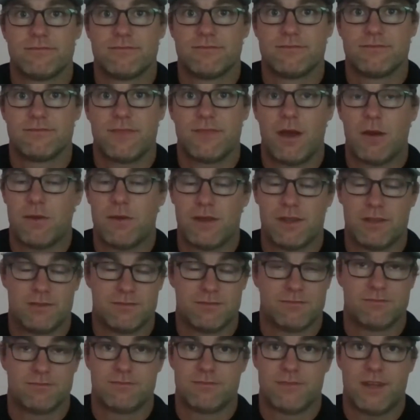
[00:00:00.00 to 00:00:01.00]
I
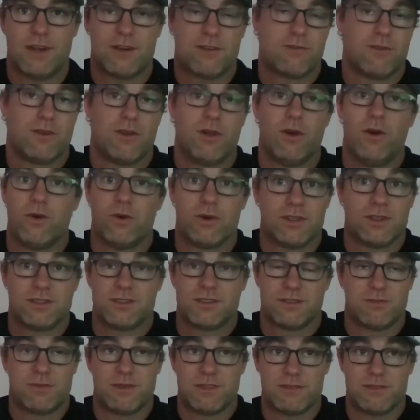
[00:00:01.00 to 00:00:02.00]
don't even know. He's
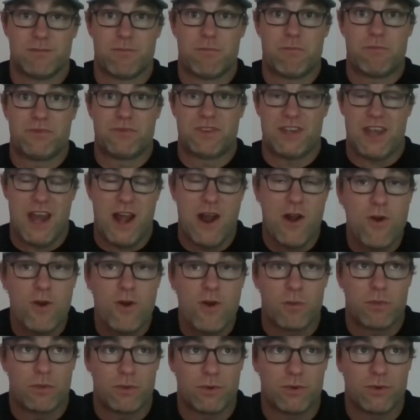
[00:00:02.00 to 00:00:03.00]
just been
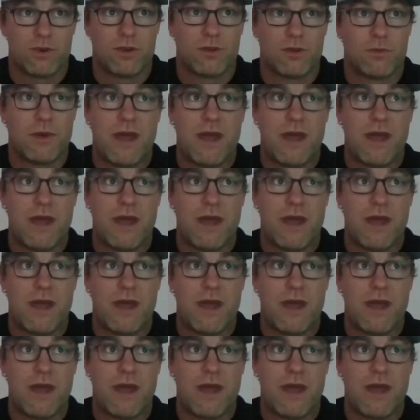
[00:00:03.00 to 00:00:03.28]
terrible.